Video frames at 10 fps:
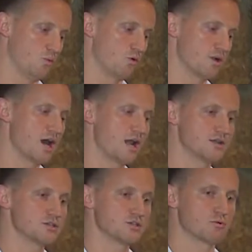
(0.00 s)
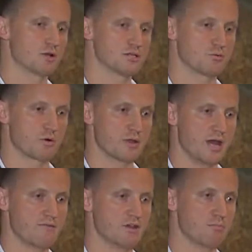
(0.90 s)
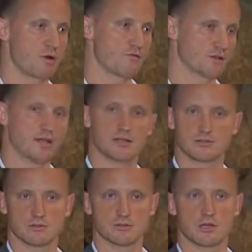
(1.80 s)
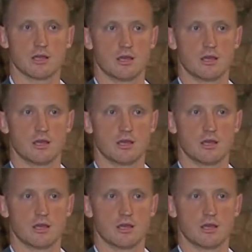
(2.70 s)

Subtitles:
We're not in a situation where we have any perfect answers,